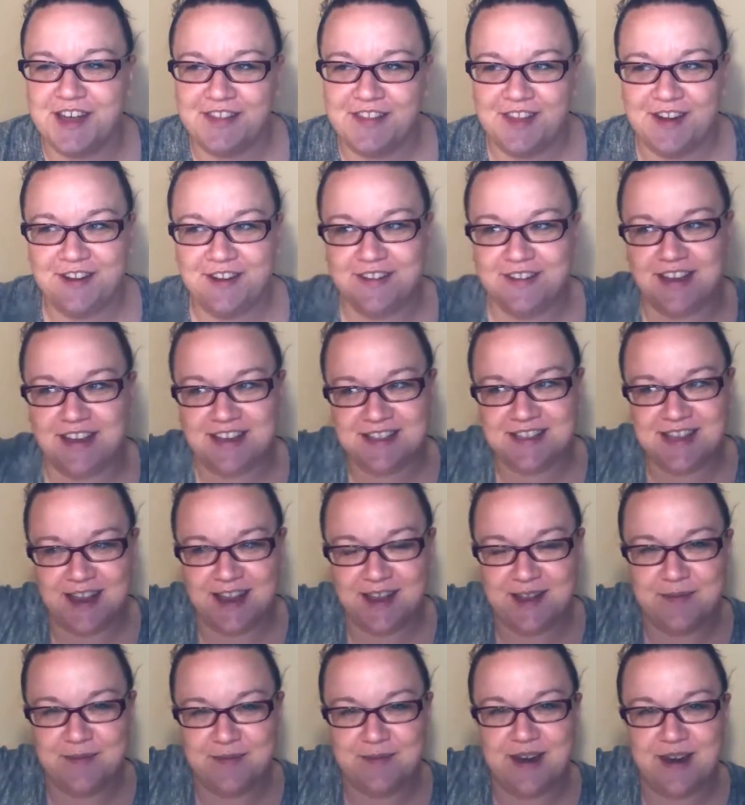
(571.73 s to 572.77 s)
And then you're, like,
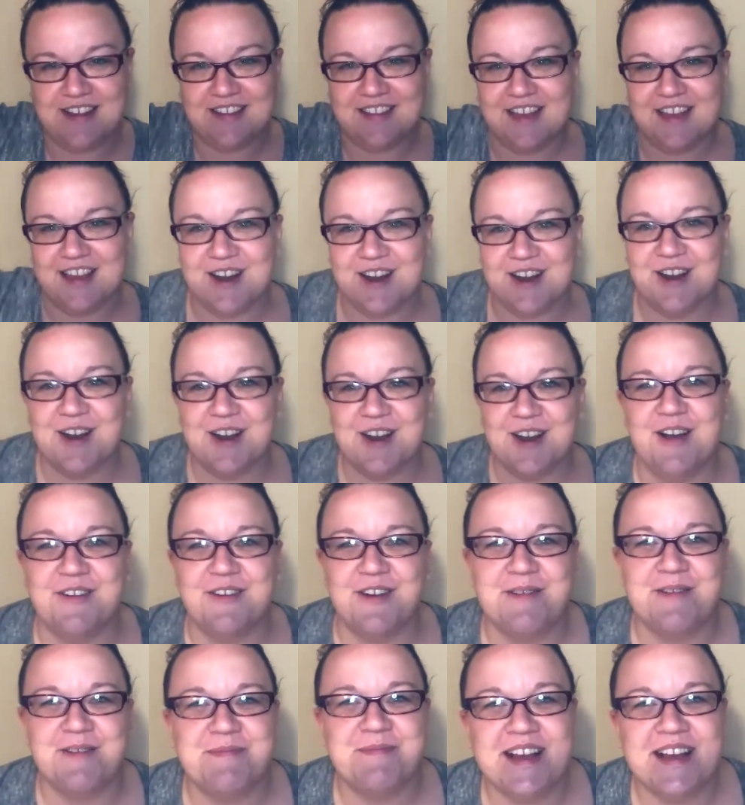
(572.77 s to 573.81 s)
celebrating that you're
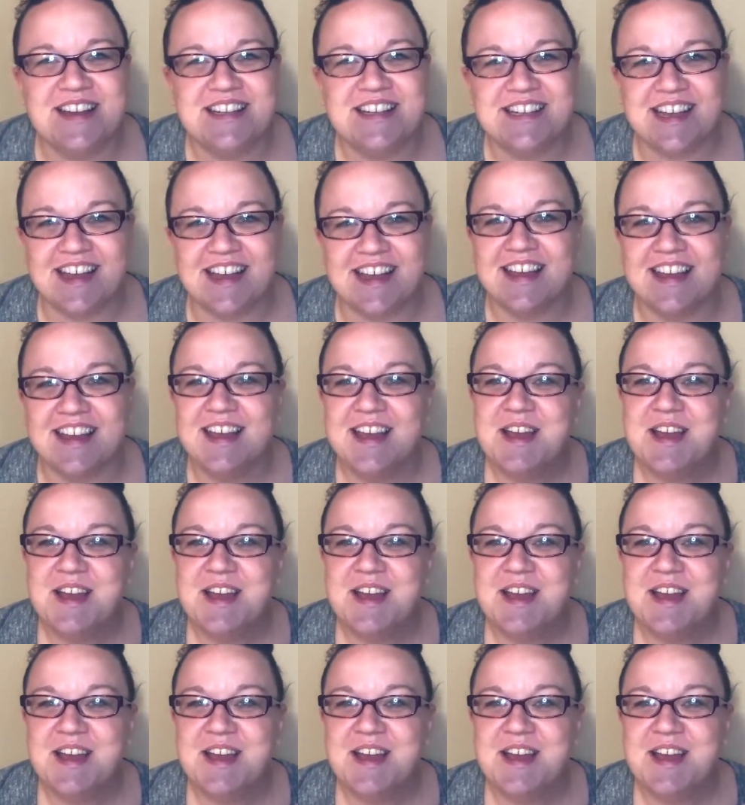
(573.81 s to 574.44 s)
over budget.